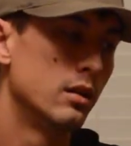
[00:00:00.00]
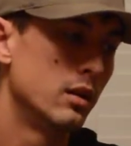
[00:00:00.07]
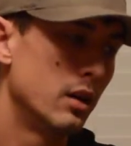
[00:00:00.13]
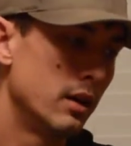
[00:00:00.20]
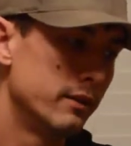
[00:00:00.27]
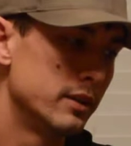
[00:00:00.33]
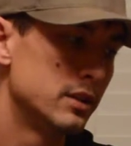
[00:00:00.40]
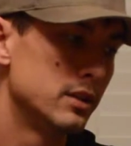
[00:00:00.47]

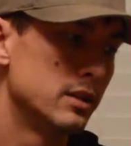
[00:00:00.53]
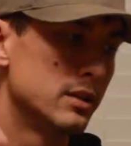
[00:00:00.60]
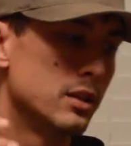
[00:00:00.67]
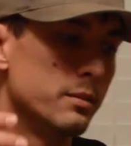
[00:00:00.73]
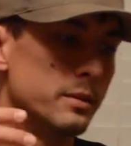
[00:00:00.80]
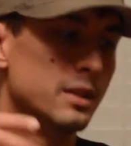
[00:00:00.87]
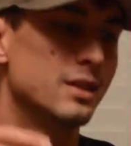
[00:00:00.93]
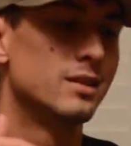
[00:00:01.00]
Obviously it's
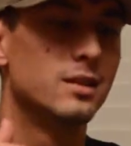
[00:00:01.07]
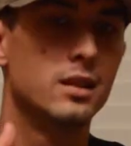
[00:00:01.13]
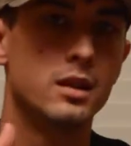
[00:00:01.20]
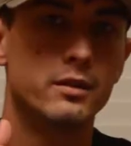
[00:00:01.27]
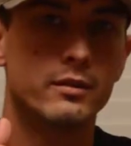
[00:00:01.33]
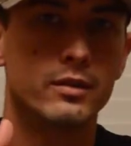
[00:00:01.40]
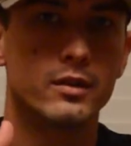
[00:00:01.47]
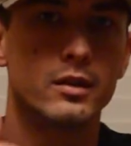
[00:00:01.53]
going to be
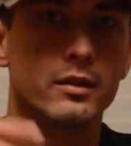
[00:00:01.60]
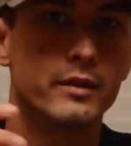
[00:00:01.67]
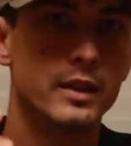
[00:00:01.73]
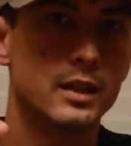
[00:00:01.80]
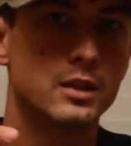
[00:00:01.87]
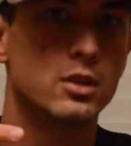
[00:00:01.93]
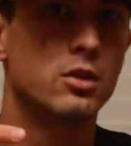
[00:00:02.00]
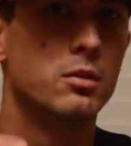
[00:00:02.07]
designed for
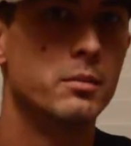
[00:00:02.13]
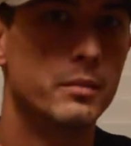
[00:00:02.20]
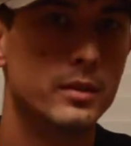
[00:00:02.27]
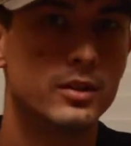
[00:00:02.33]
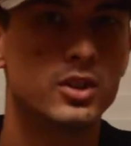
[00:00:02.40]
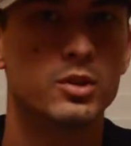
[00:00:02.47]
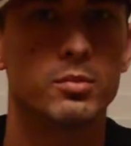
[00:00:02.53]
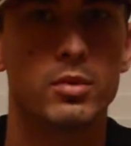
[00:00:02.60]
advanced
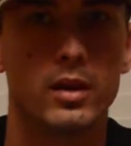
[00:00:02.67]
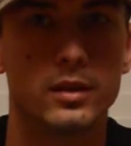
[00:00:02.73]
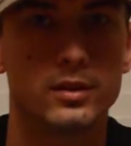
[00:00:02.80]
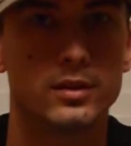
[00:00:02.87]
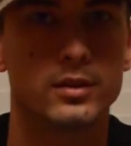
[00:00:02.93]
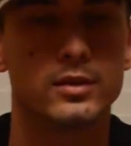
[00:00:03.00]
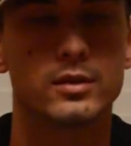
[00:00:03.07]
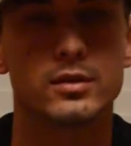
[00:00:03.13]
armament
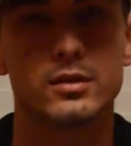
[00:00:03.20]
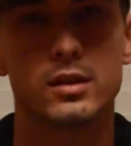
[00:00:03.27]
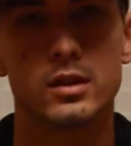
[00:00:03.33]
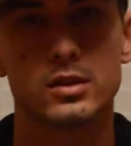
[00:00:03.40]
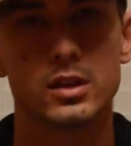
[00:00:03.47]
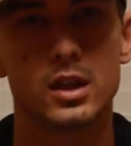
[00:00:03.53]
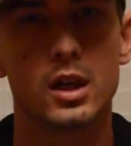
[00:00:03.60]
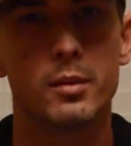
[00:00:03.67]
suppressors.
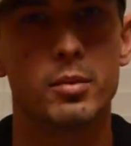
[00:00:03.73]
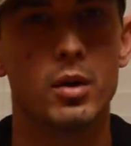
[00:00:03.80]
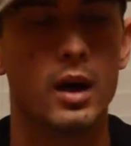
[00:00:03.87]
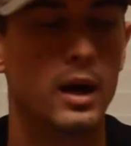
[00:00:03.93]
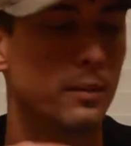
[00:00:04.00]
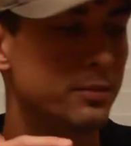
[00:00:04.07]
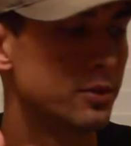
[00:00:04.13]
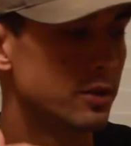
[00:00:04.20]
There's a couple
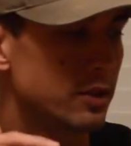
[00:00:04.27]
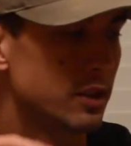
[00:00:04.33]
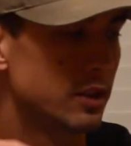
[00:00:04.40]
options